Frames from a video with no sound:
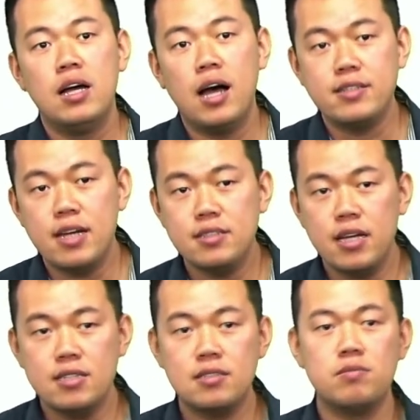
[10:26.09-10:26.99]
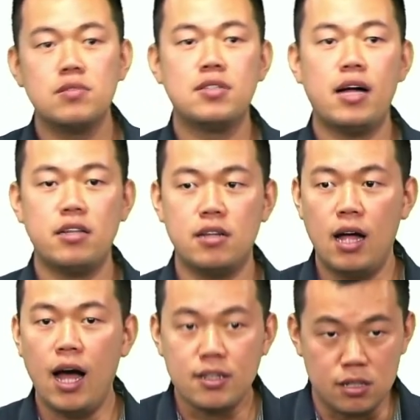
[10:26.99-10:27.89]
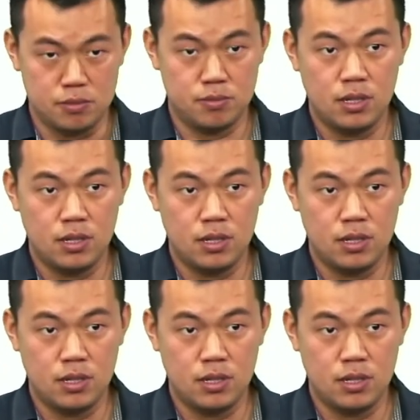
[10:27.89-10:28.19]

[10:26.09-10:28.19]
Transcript: and then they studied harder.